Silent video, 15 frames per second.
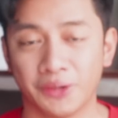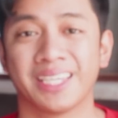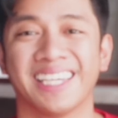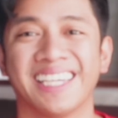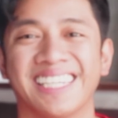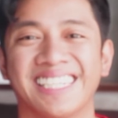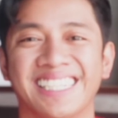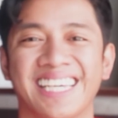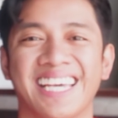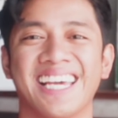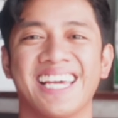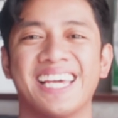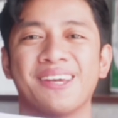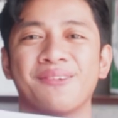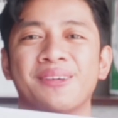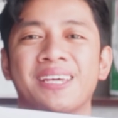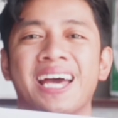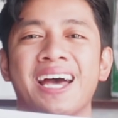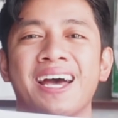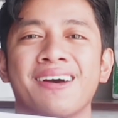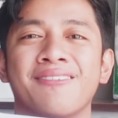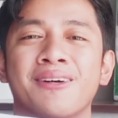Okay, yay! We
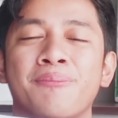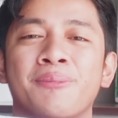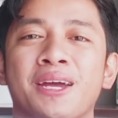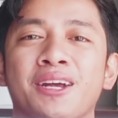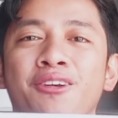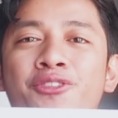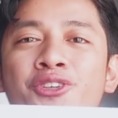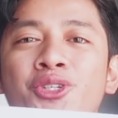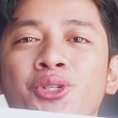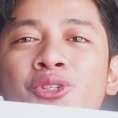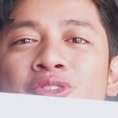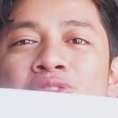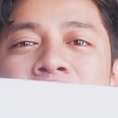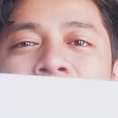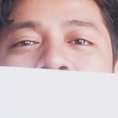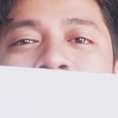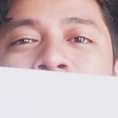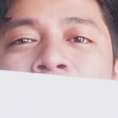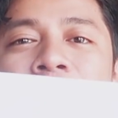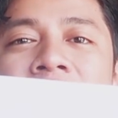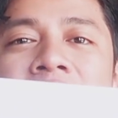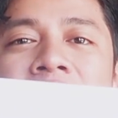have a pair of shoes from
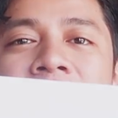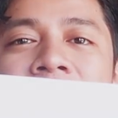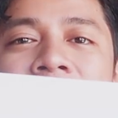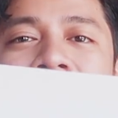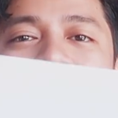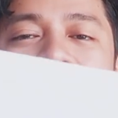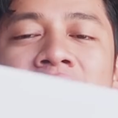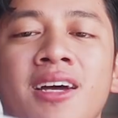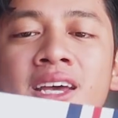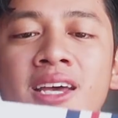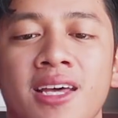Fila.